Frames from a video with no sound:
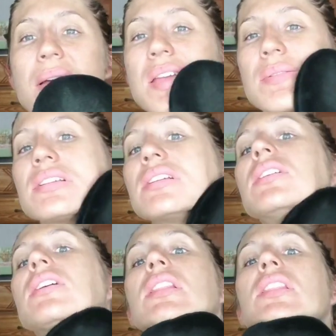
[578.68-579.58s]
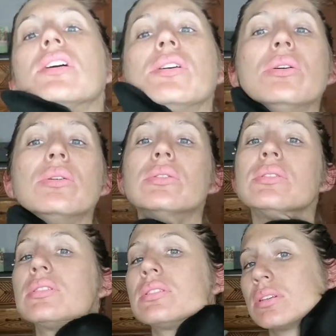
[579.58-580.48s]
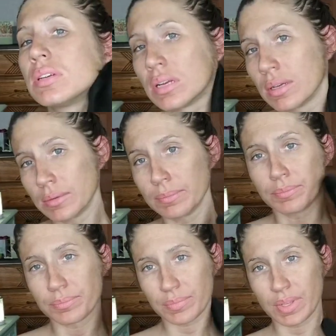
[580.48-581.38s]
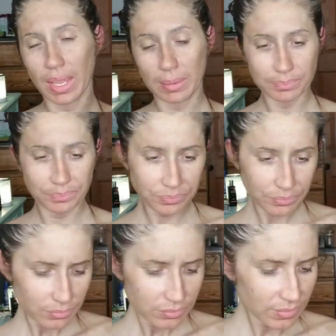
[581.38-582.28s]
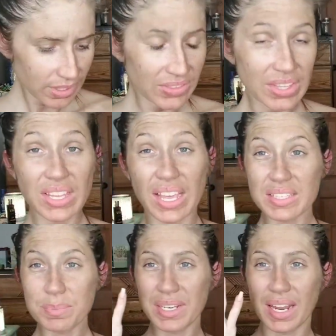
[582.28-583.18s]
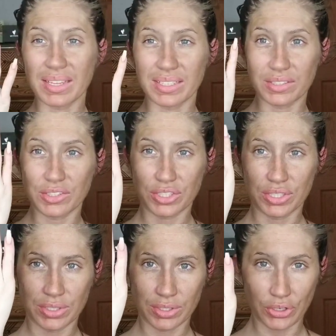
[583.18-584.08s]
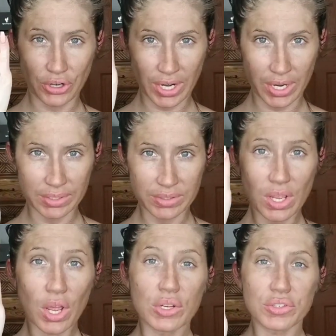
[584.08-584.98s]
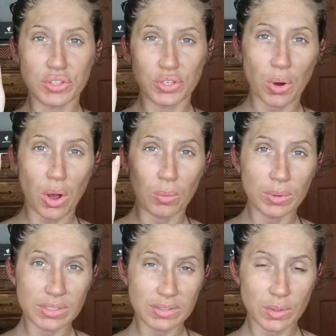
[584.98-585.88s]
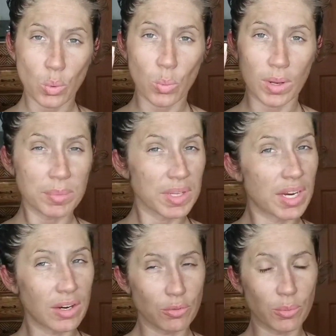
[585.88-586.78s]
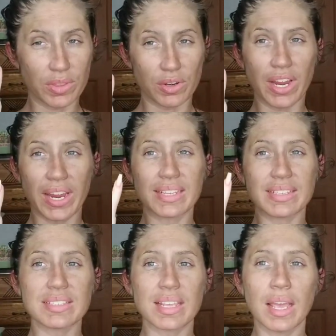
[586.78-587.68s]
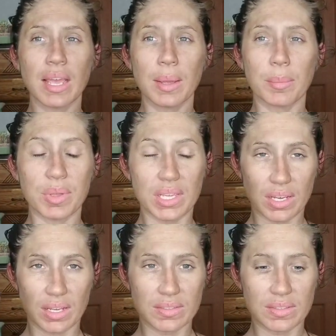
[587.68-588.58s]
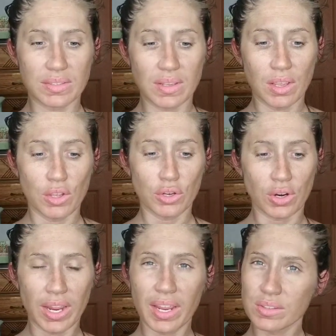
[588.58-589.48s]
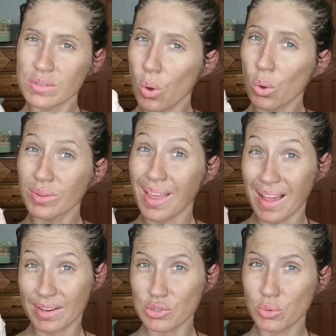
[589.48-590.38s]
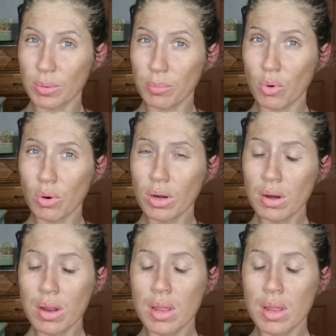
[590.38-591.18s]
Make sure you get those. Okay. And then last but not least, your hands. So you always want to be careful with your hands because your hands hold on to it more